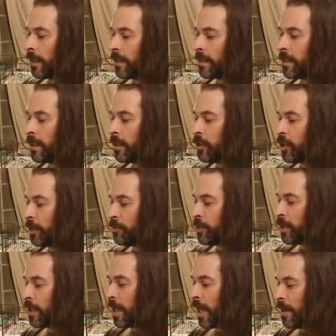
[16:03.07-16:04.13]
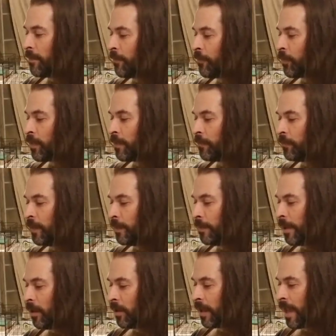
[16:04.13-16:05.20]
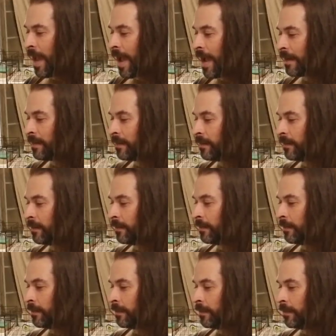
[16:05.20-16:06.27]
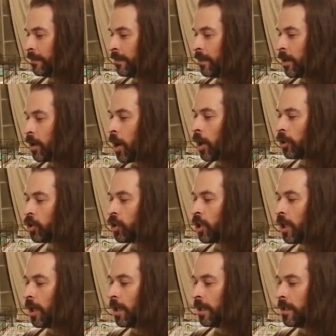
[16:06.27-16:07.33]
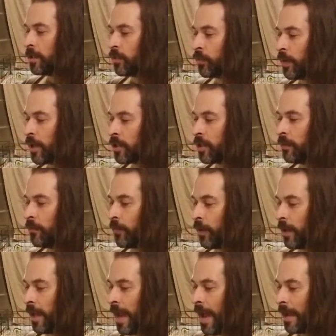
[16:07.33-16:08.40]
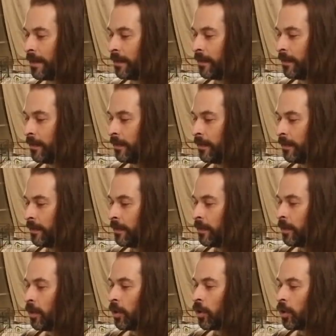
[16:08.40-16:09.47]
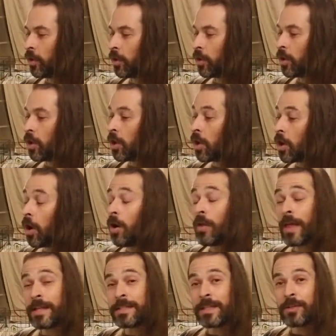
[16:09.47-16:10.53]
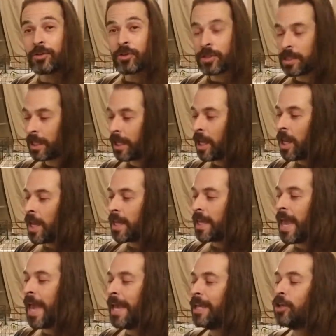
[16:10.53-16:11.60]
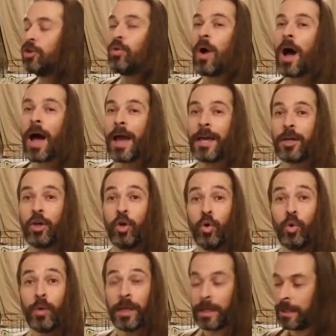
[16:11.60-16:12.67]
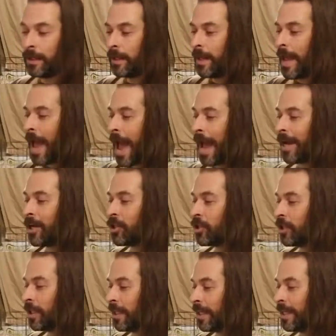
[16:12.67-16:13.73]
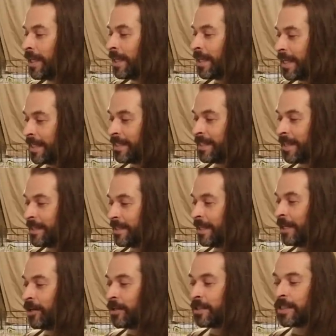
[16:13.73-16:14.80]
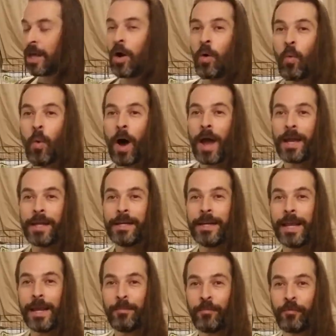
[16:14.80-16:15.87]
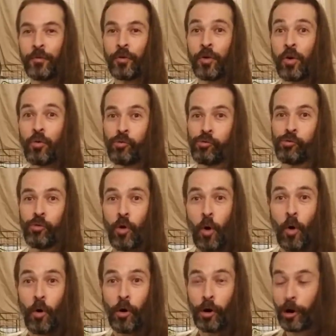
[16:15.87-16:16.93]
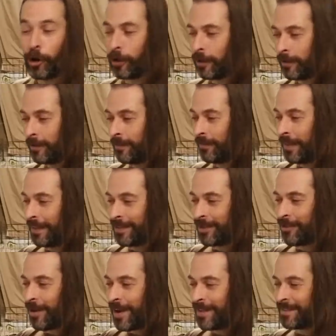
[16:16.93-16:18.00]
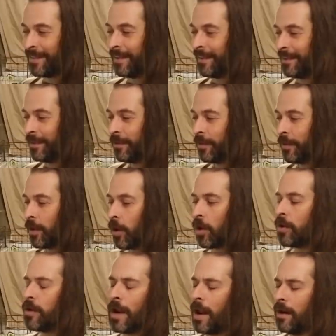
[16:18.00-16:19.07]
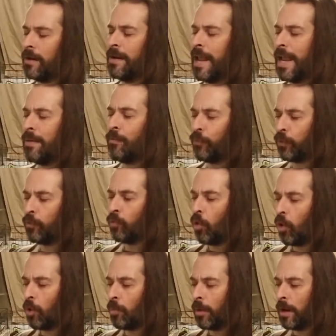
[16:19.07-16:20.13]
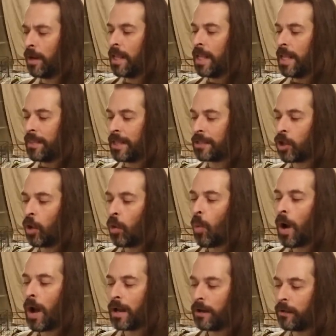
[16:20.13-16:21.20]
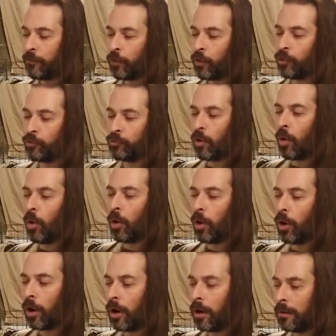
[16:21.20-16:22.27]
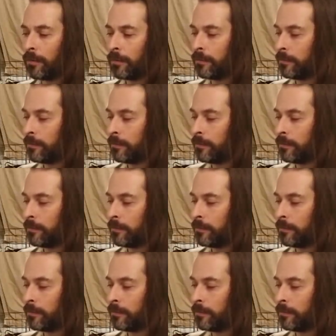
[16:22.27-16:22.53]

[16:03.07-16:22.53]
is an Egyptian name for the female cat. Kochka is Russian for cat. Oh, that's interesting. Kui, Kui. Actually, it says here is the Hawaiian name for roar. That's crazy. Or not name for roar, but that's Hawaiian for roar.